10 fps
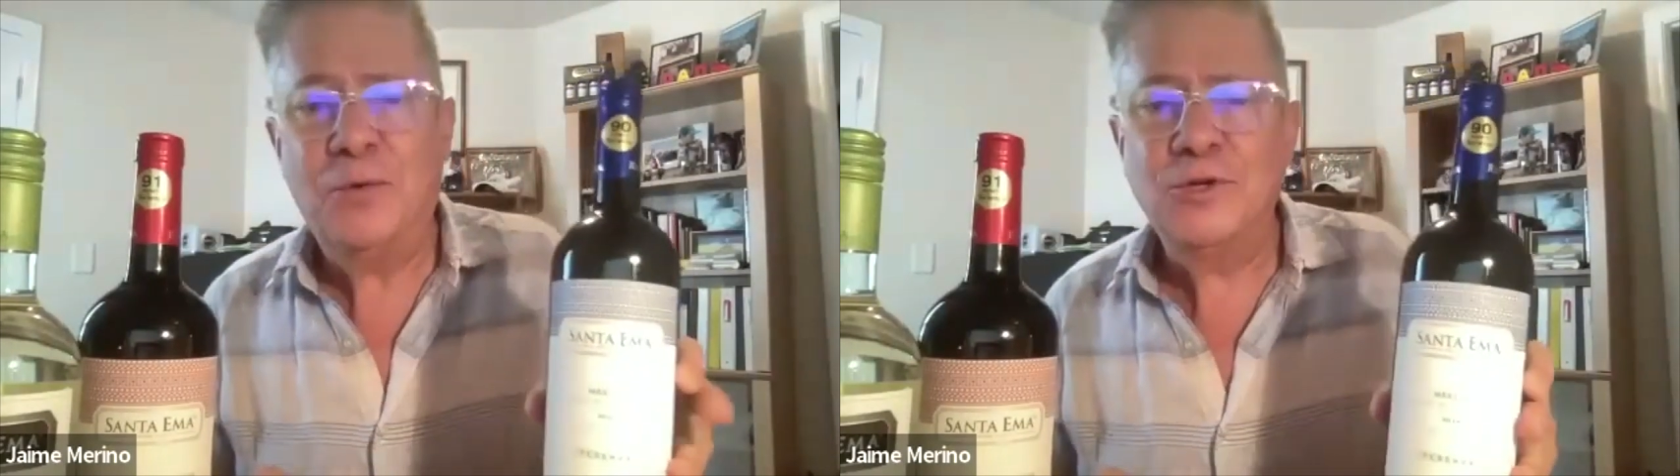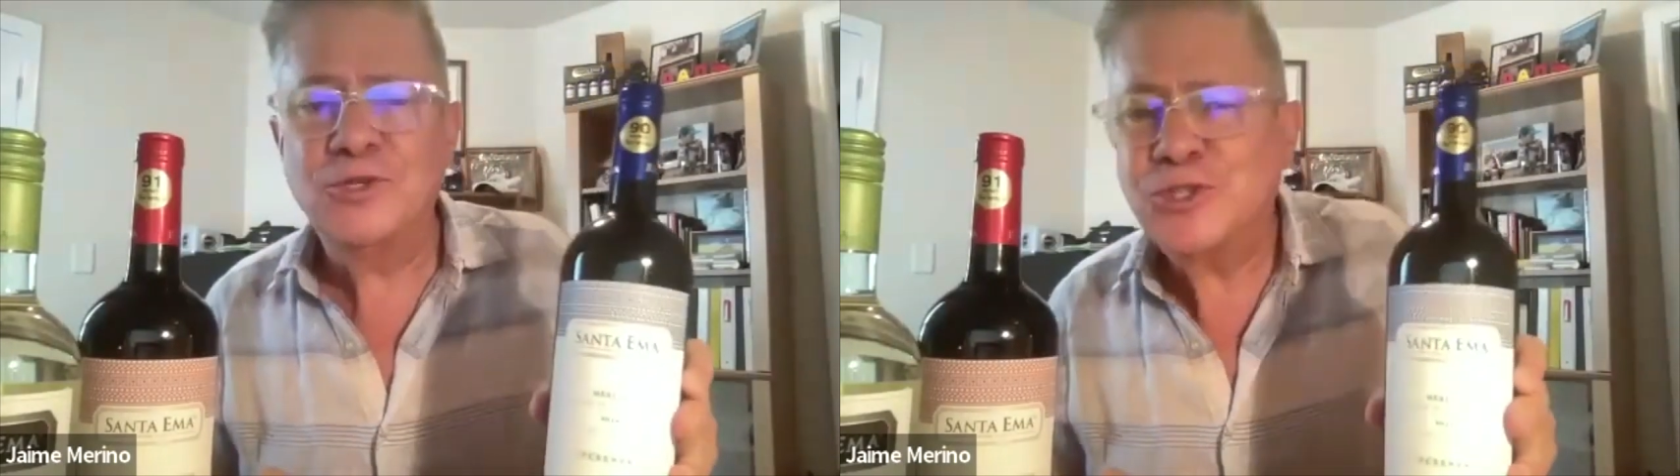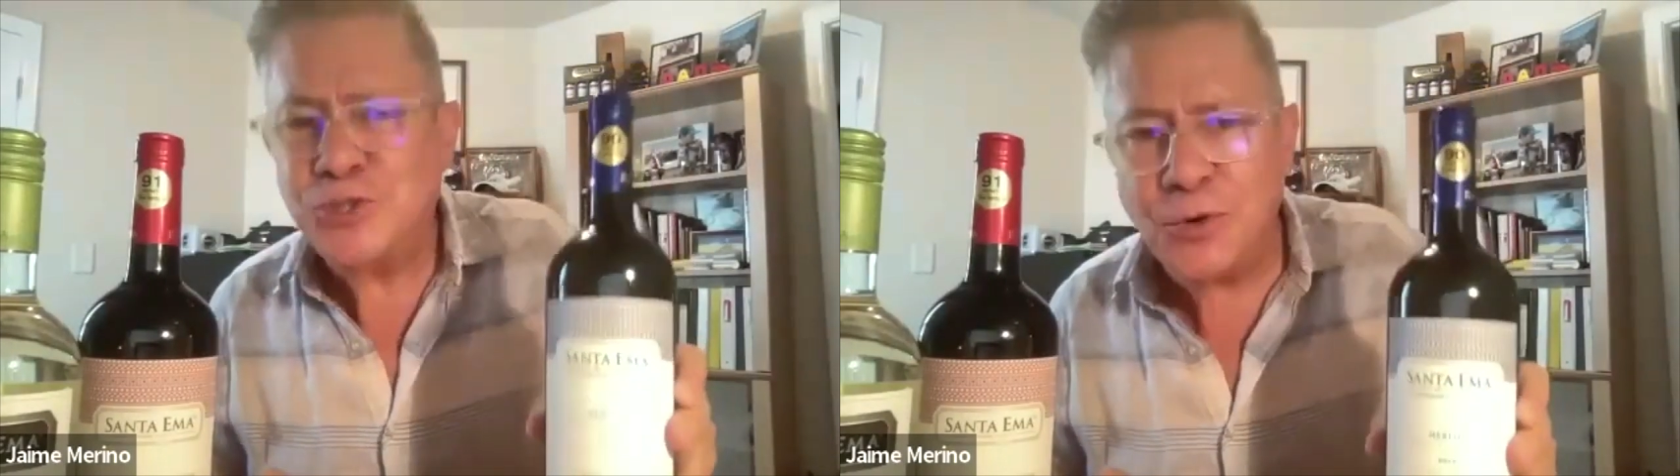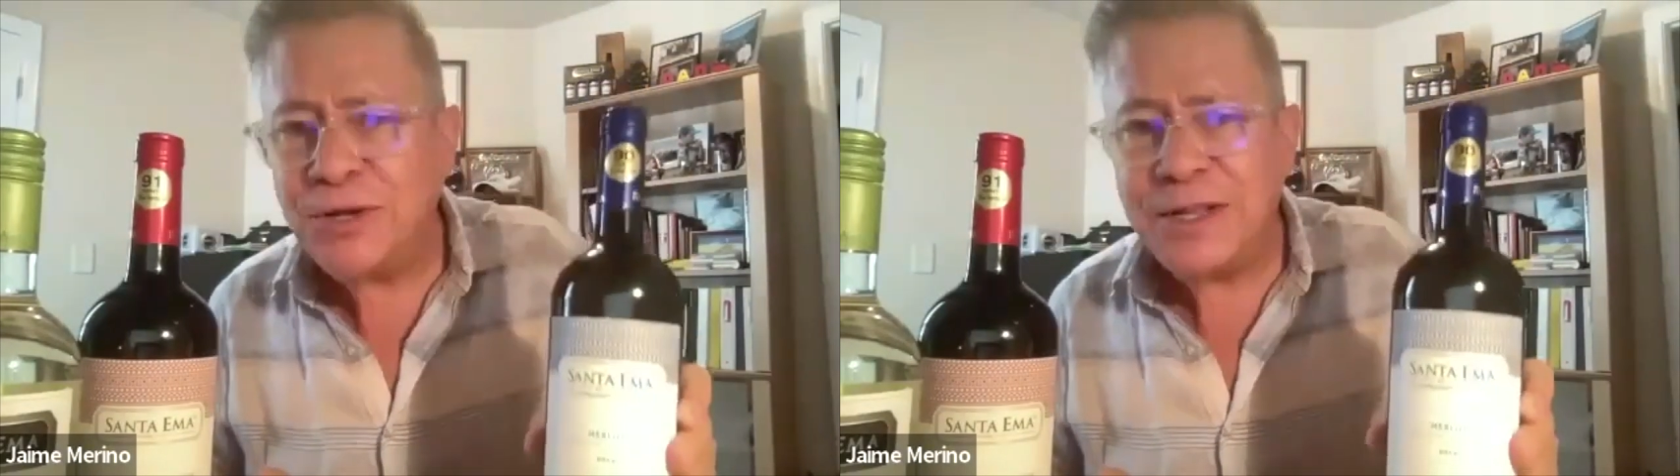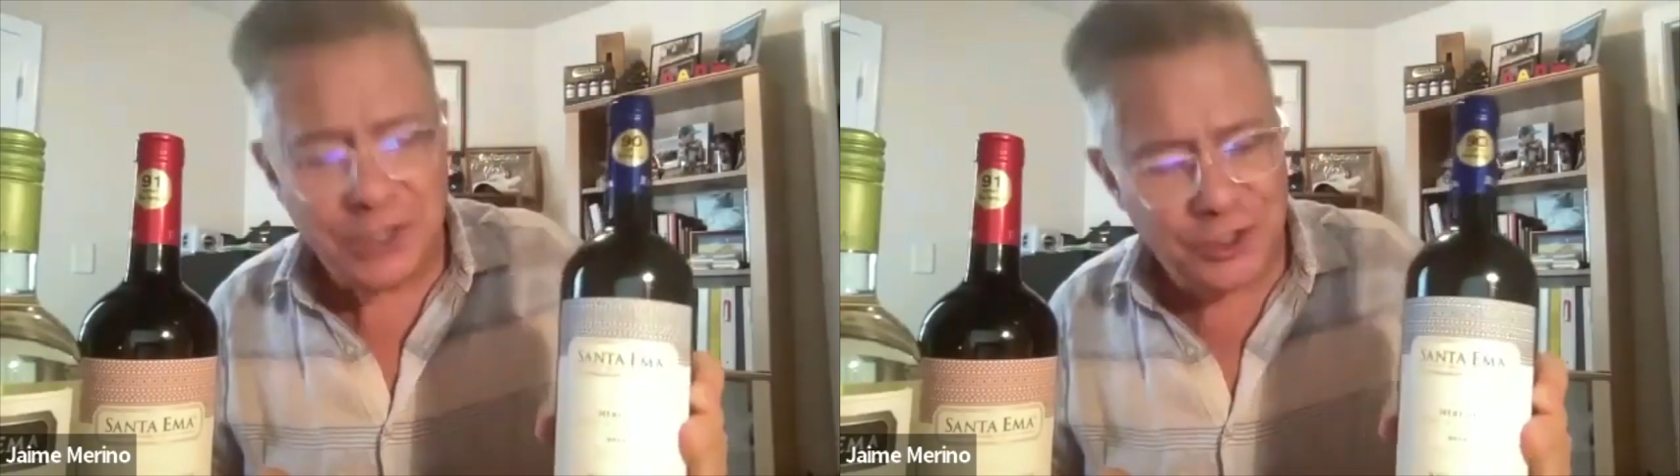was
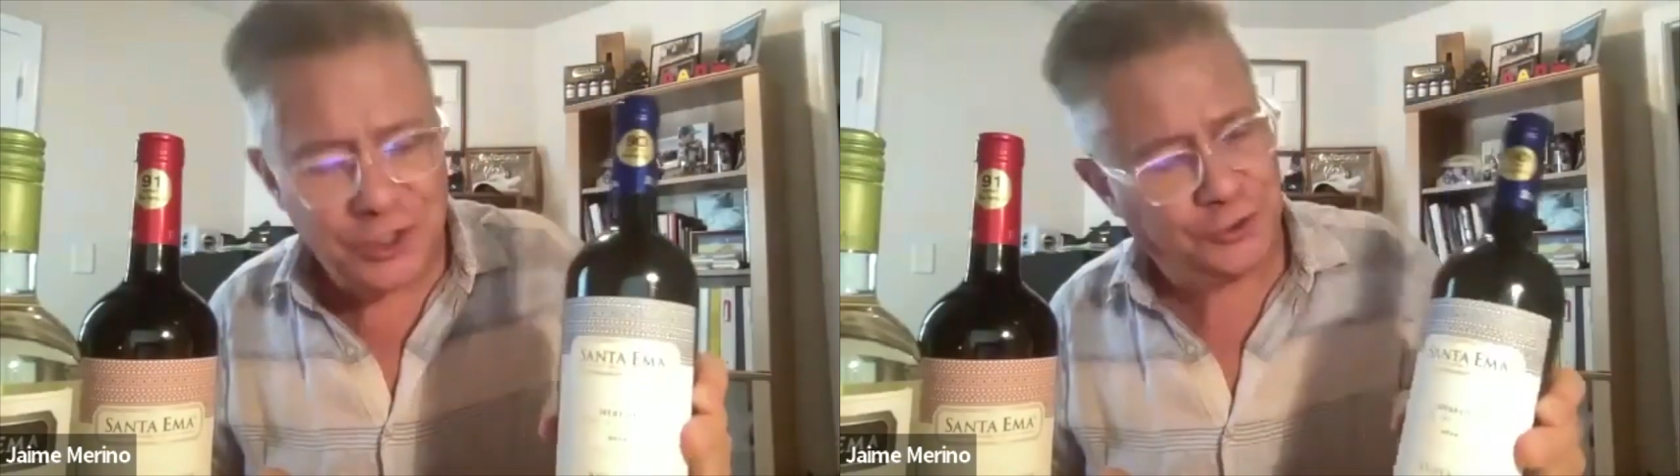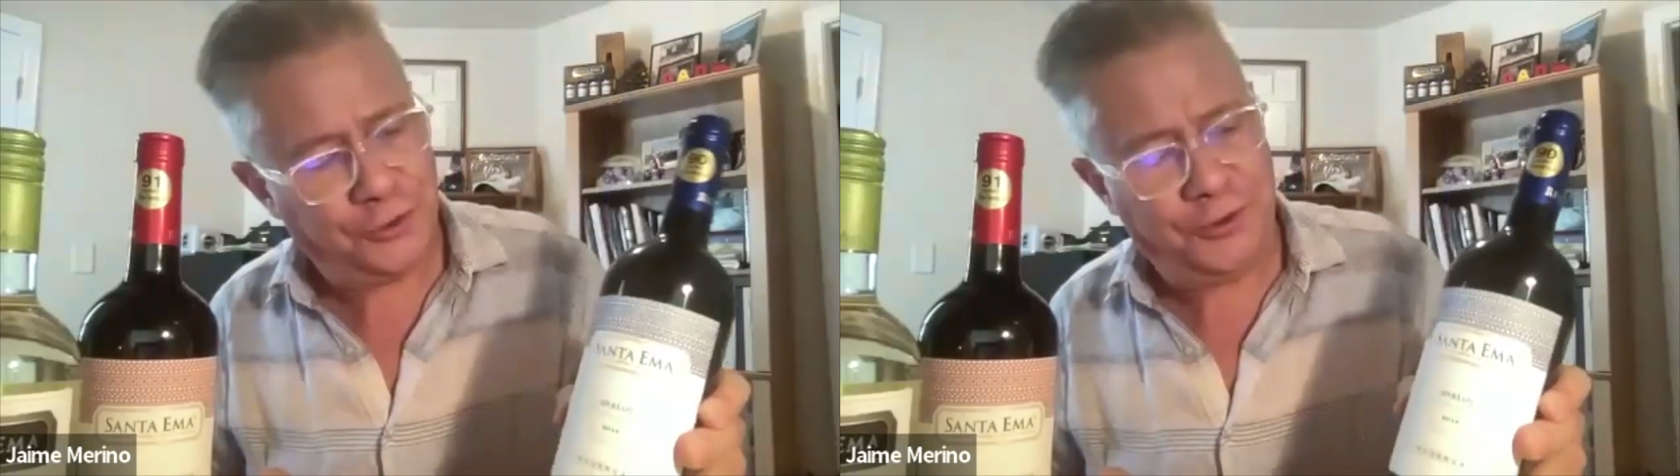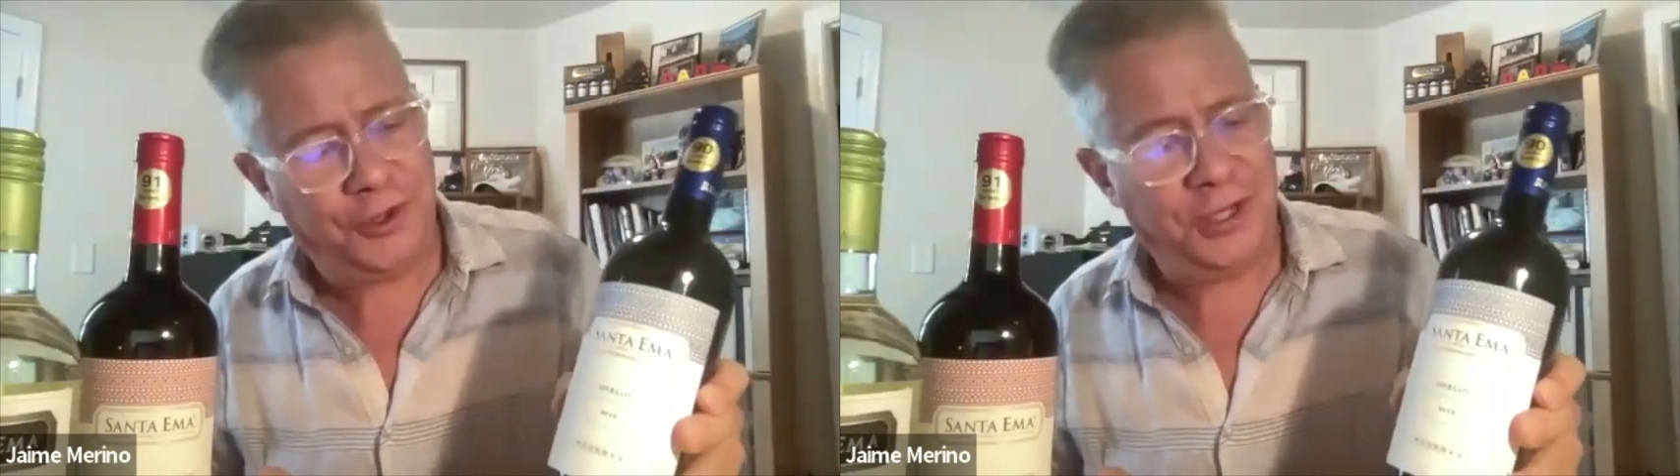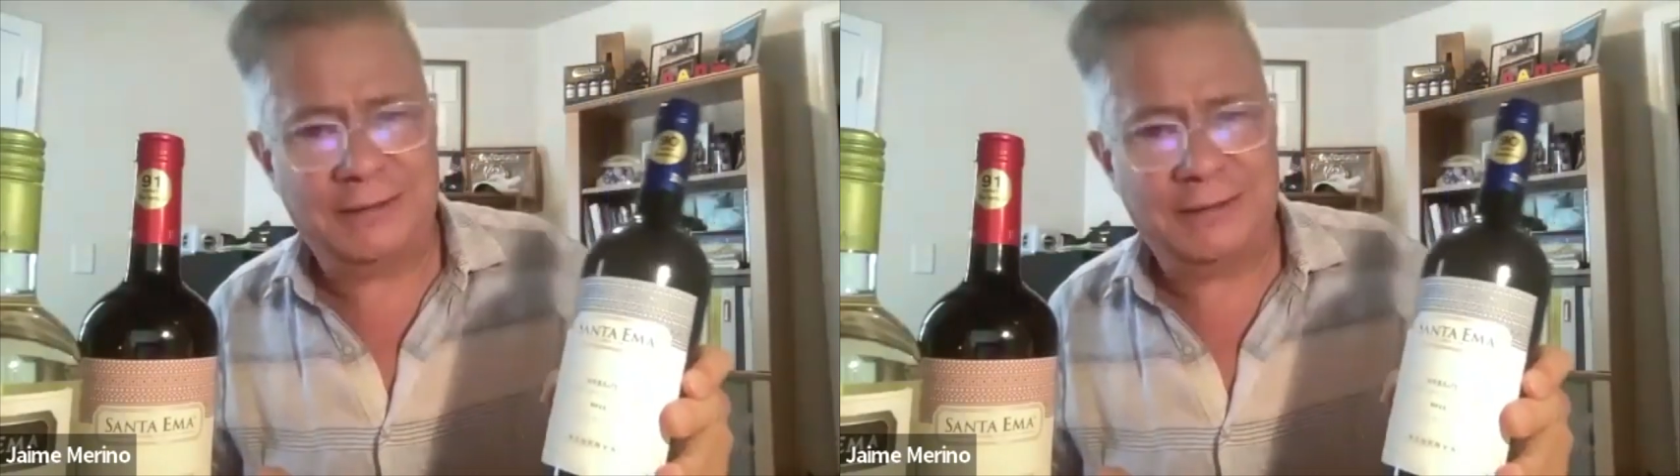totally destroyed